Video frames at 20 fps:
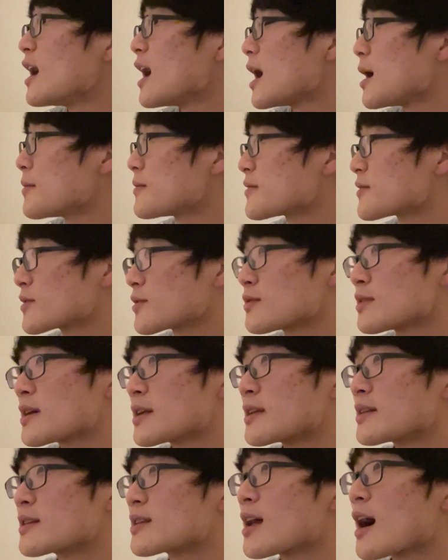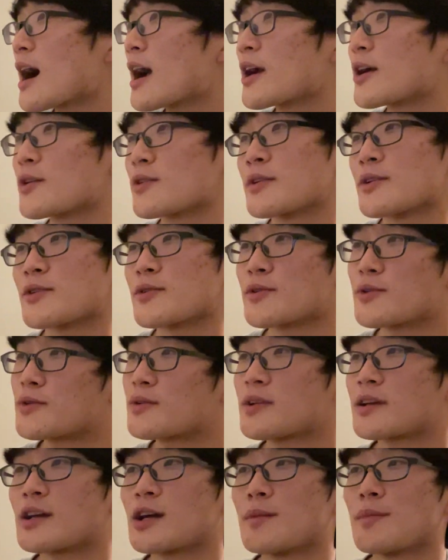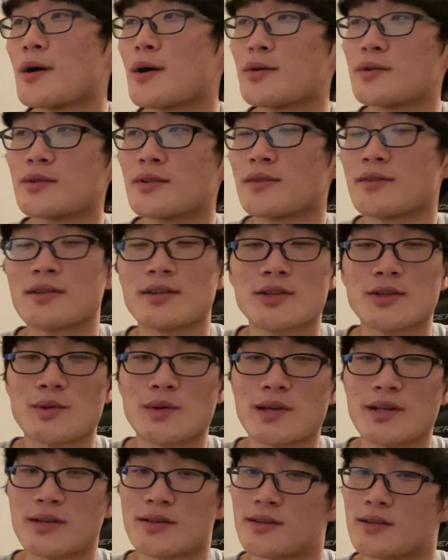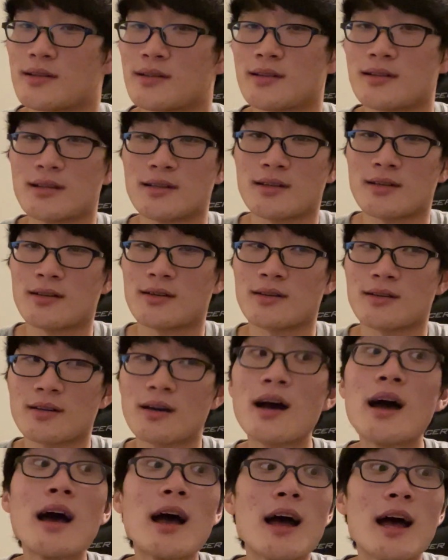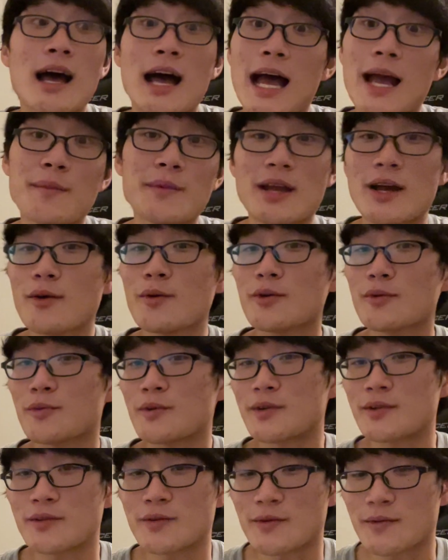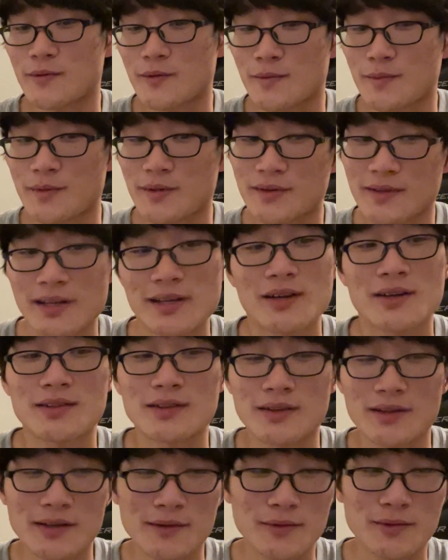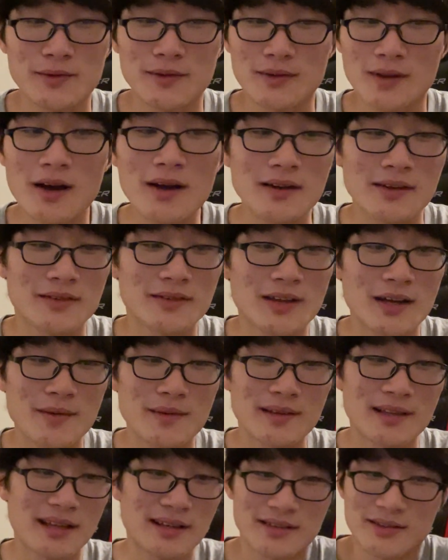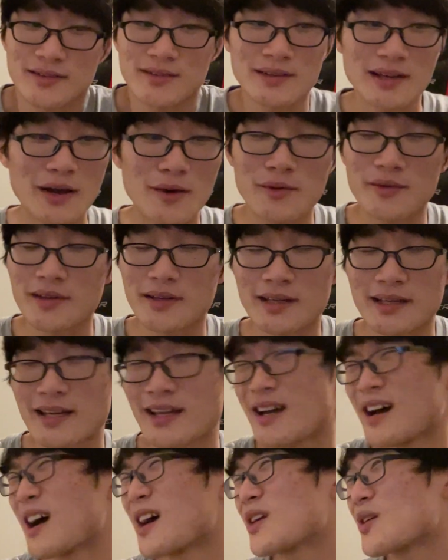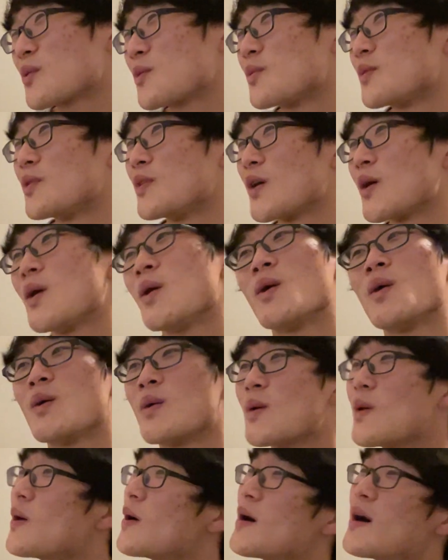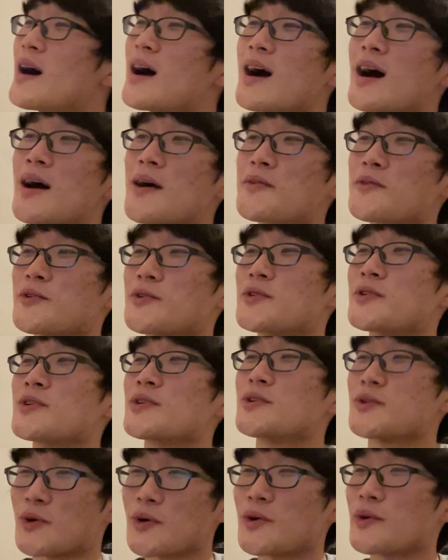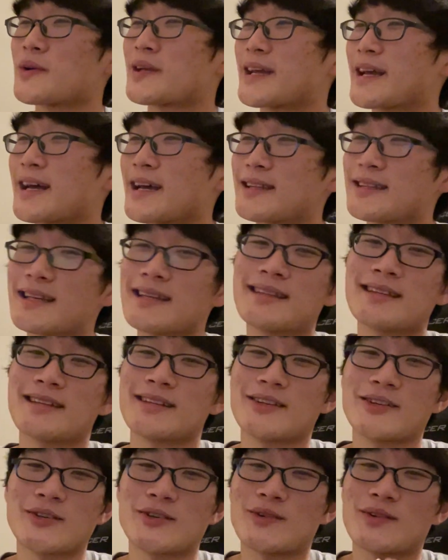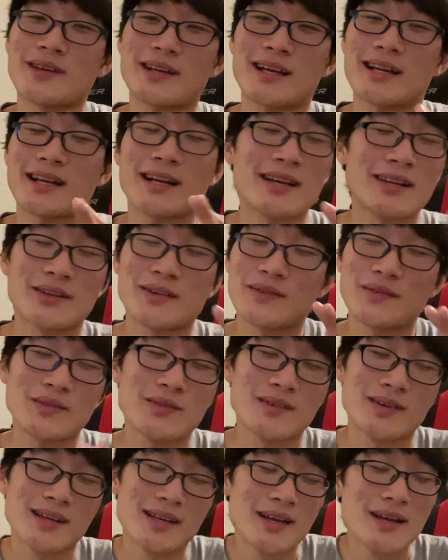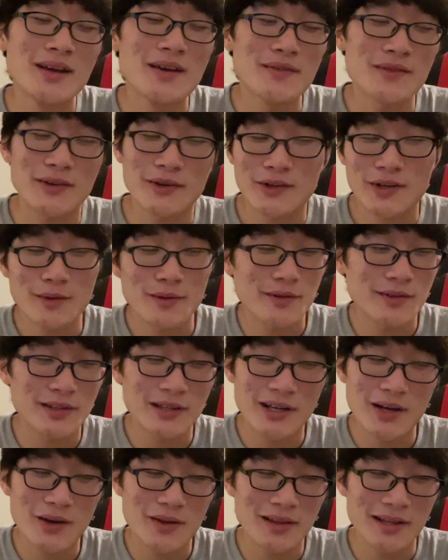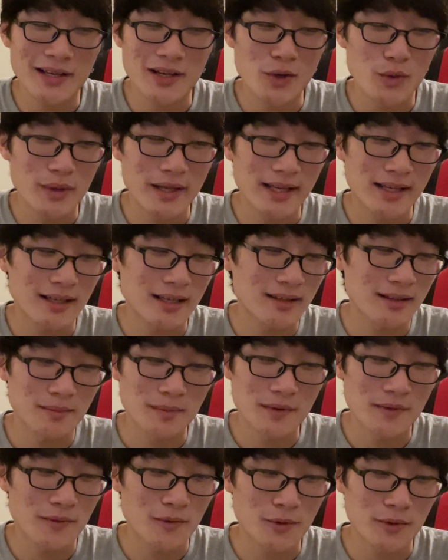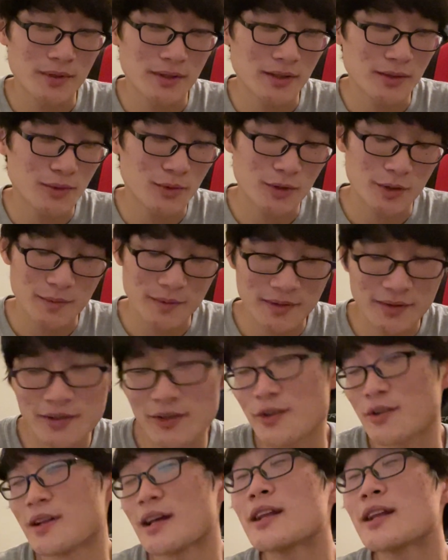I'm still not entirely sure like about the situation. I mean, I was registered for Mistake on the Lake for the longest time, and I was like, yeah, I don't know for sure yet. And then like I kind of figured everything out like a week before the tournament started.